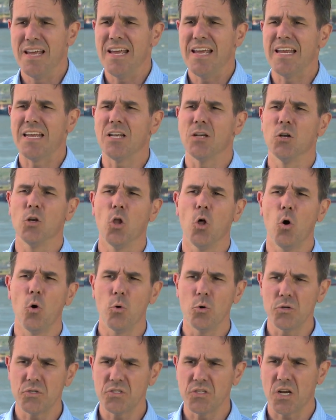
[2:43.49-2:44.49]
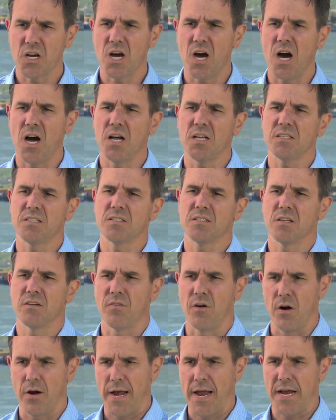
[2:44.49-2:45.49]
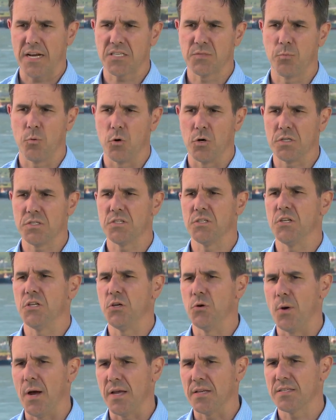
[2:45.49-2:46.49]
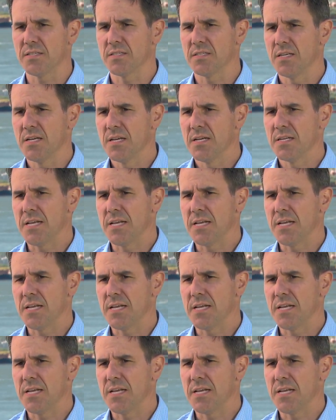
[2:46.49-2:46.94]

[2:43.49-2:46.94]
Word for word: it lowers the cost of our exports to the US.